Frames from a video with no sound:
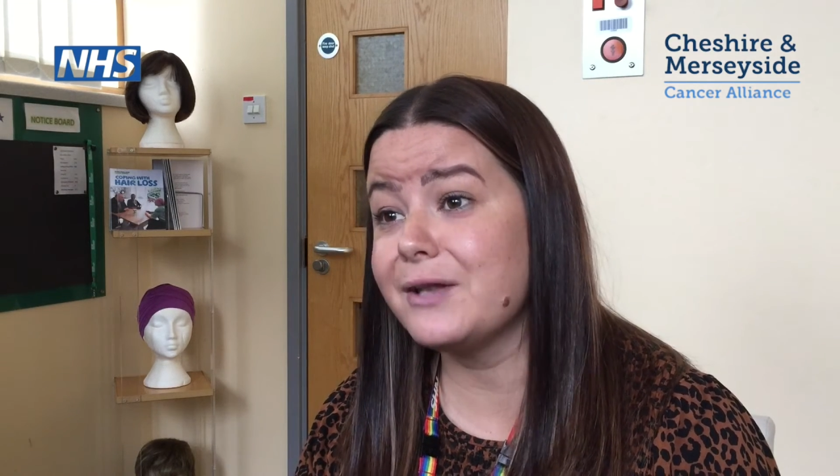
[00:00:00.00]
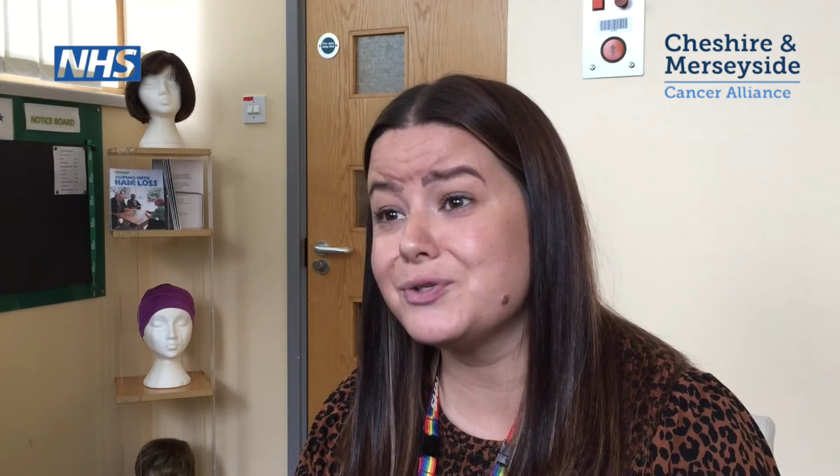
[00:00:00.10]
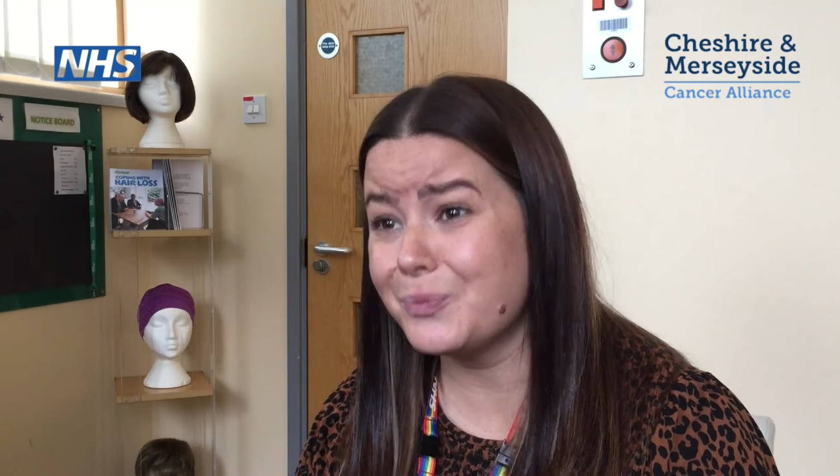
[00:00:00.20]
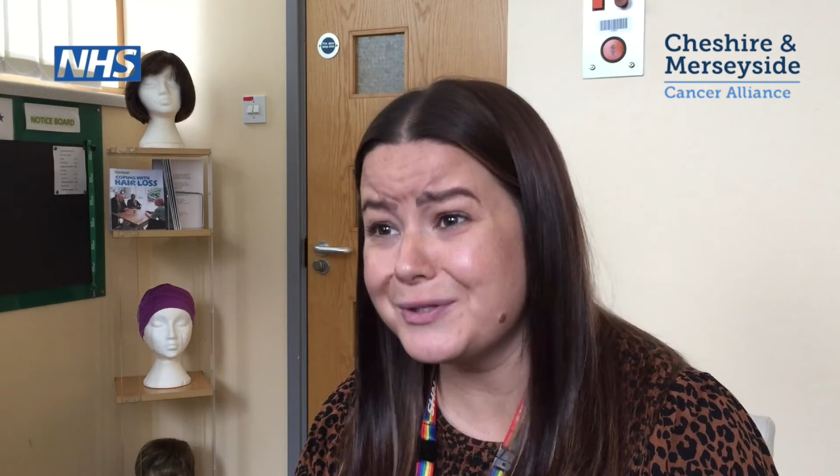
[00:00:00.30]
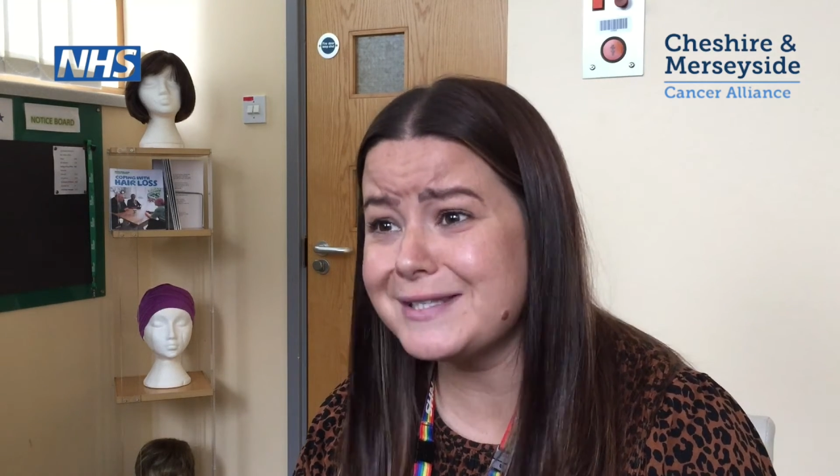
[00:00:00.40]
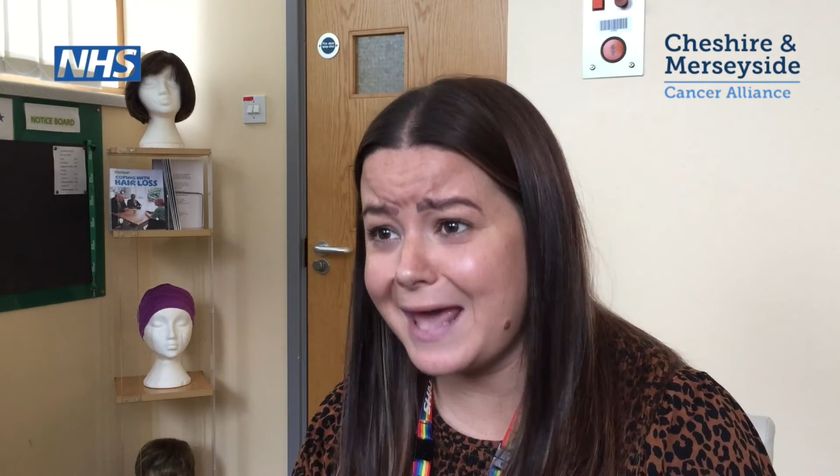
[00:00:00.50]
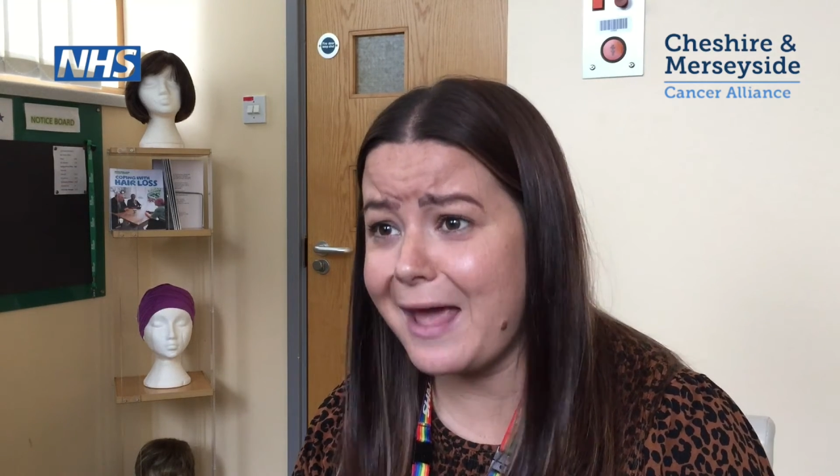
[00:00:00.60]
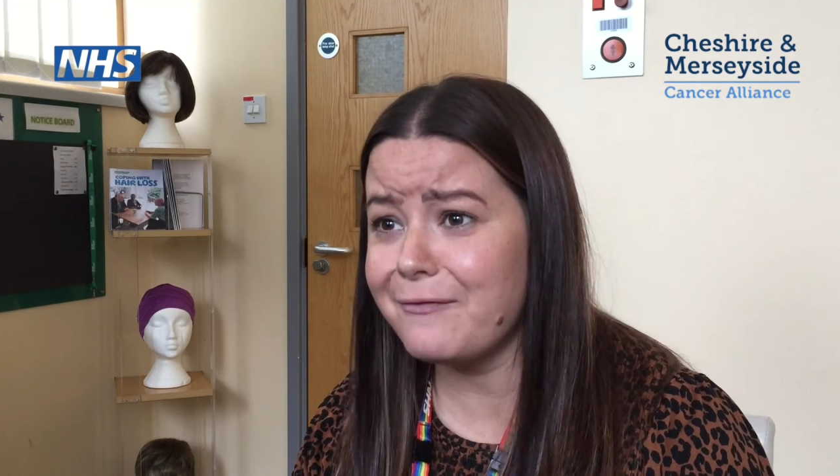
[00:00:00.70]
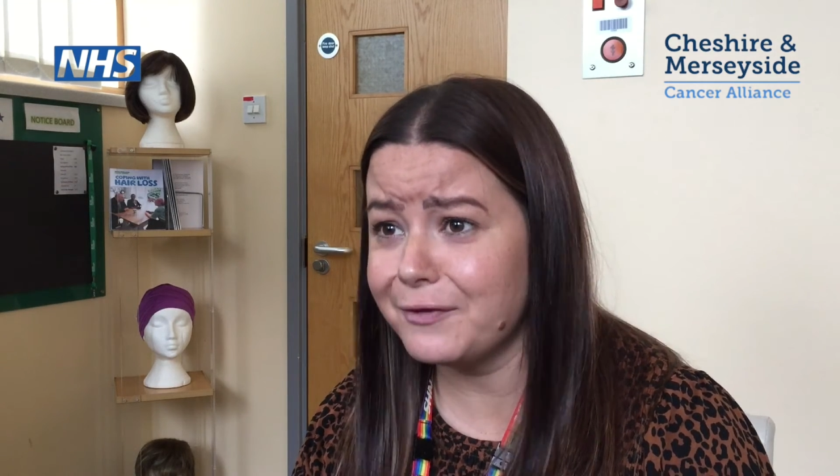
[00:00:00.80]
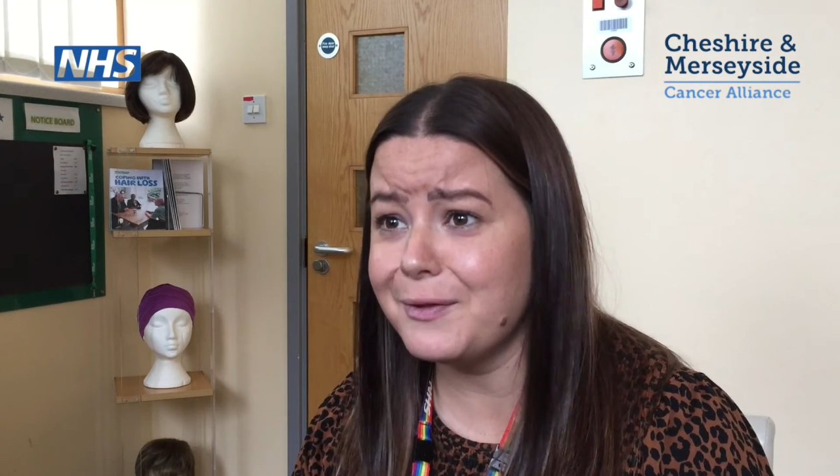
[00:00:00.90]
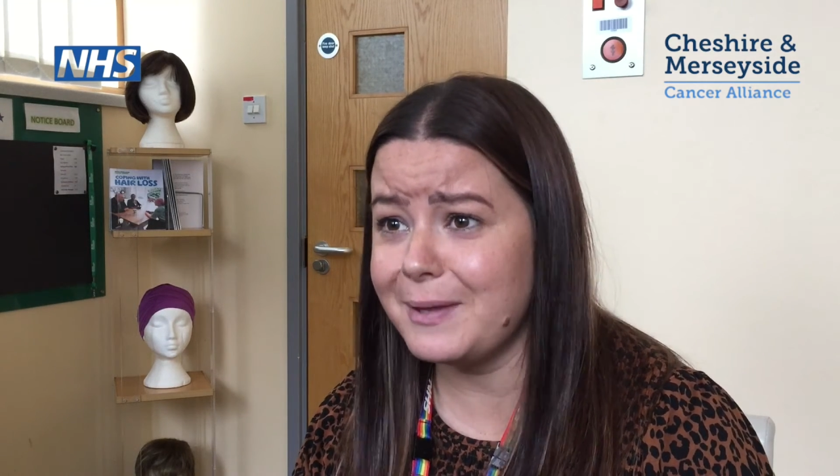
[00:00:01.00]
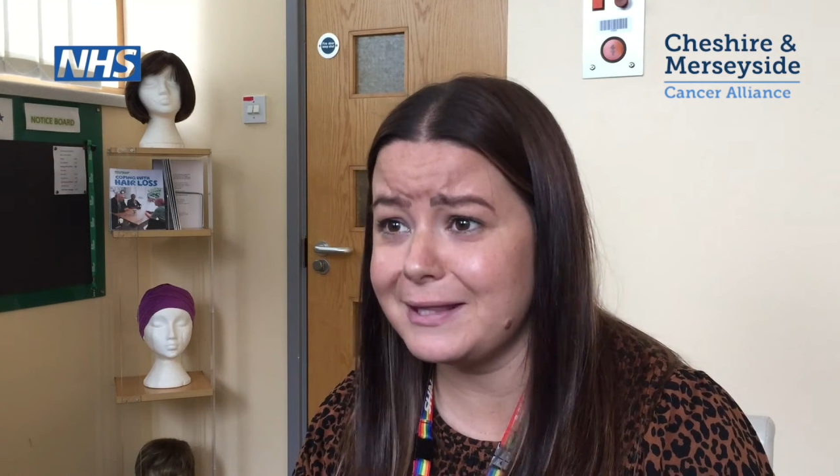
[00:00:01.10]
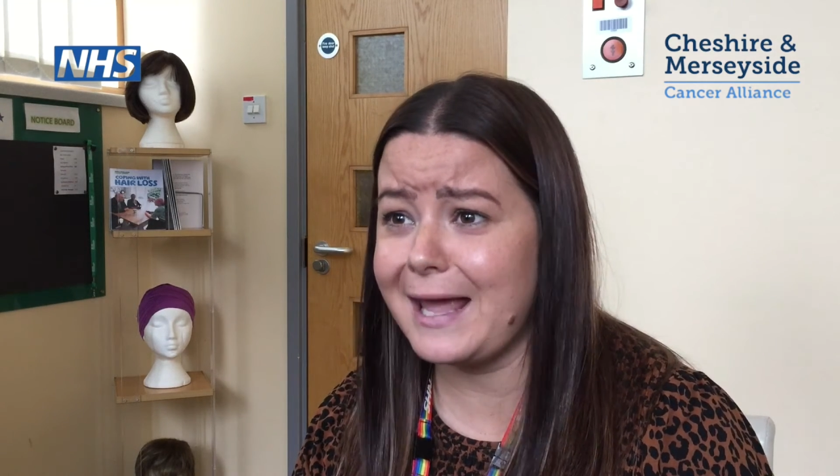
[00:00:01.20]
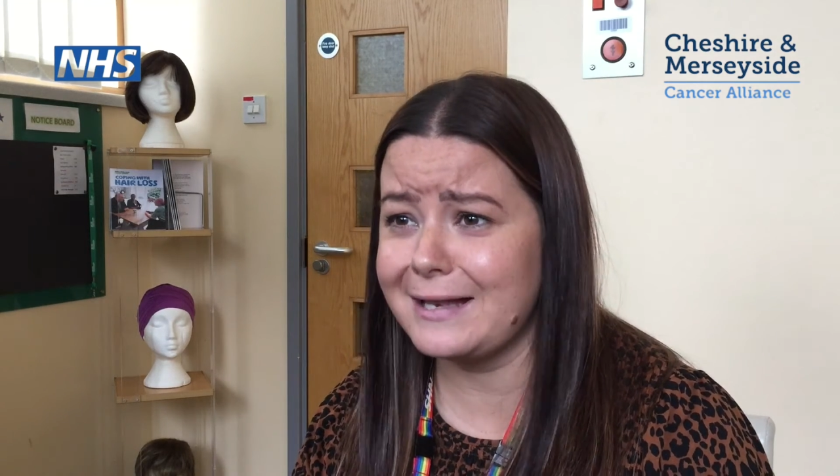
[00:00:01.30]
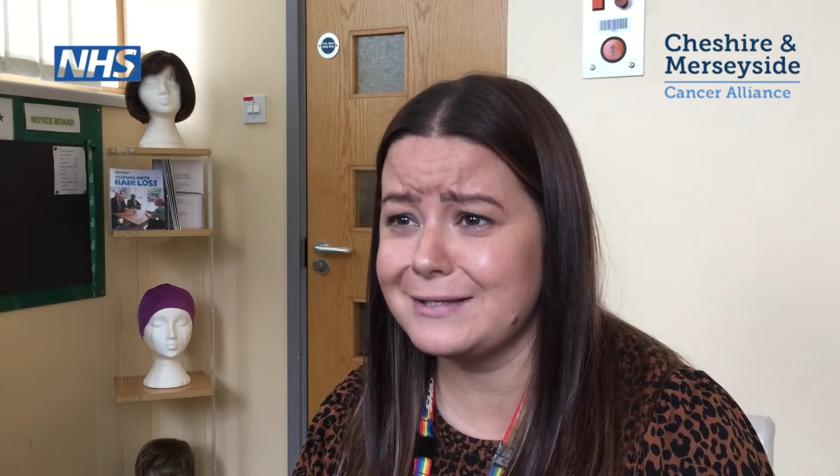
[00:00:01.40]
and someone's there for them at
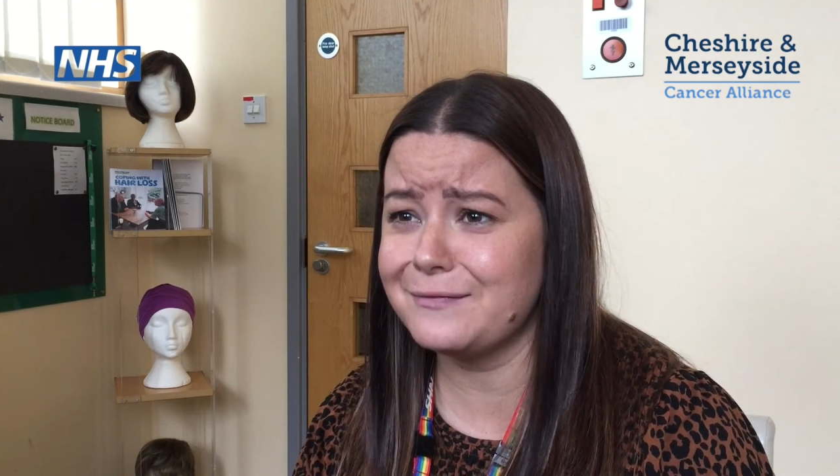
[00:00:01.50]
the end